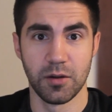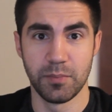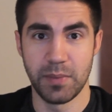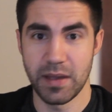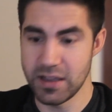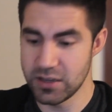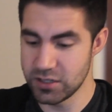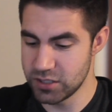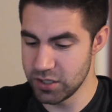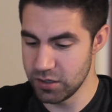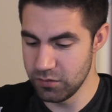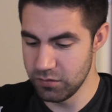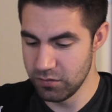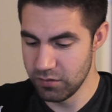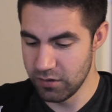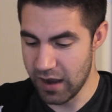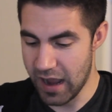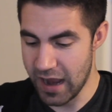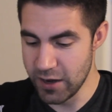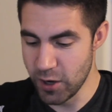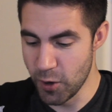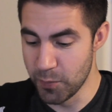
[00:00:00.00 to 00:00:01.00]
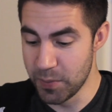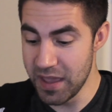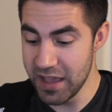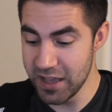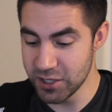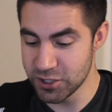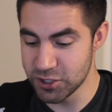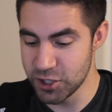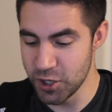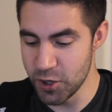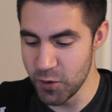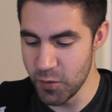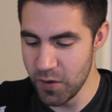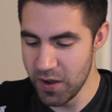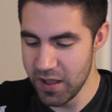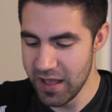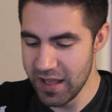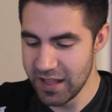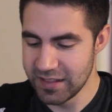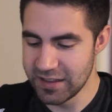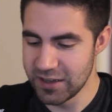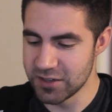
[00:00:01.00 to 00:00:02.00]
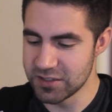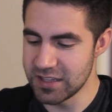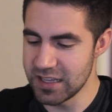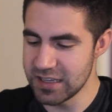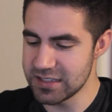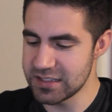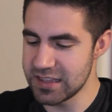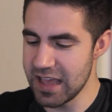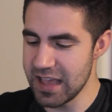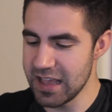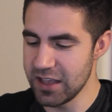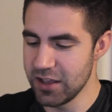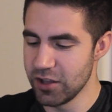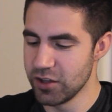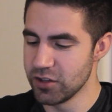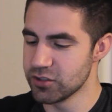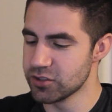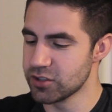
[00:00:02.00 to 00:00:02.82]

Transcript: Pikachu, I know Pikachu. There's this thing,